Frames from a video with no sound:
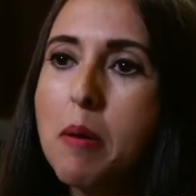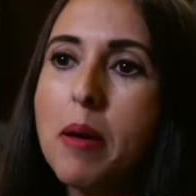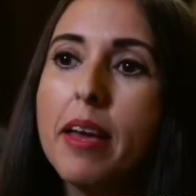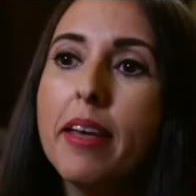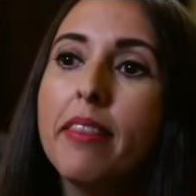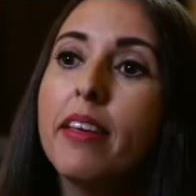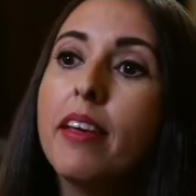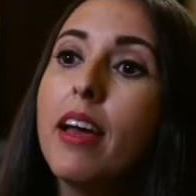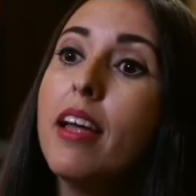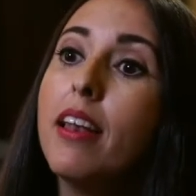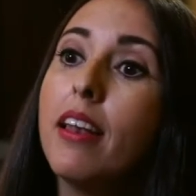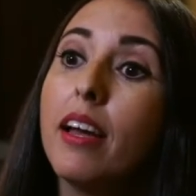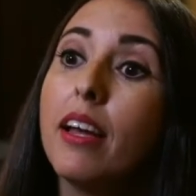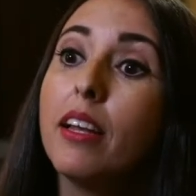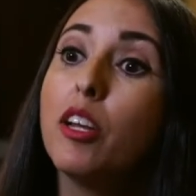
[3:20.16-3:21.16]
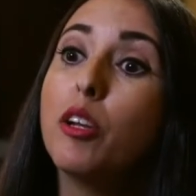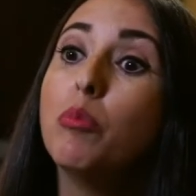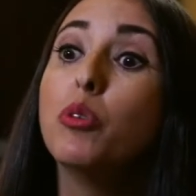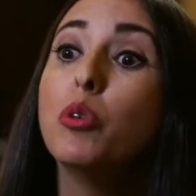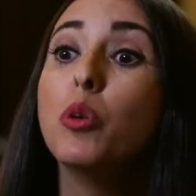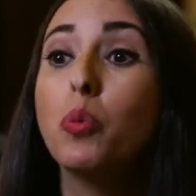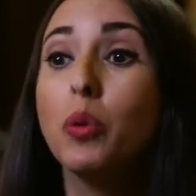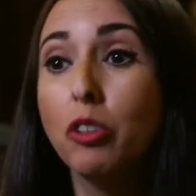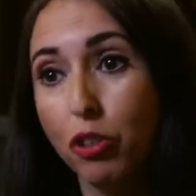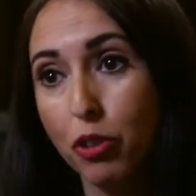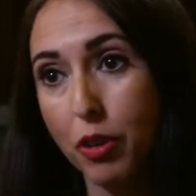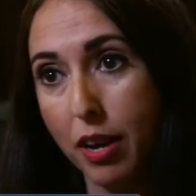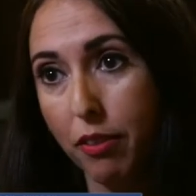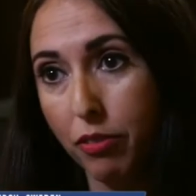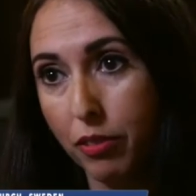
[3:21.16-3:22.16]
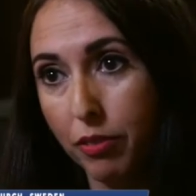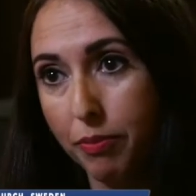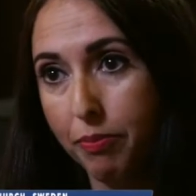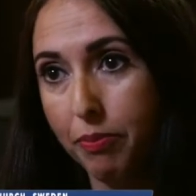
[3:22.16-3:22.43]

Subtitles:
In the end, I ended up doing witchcraft.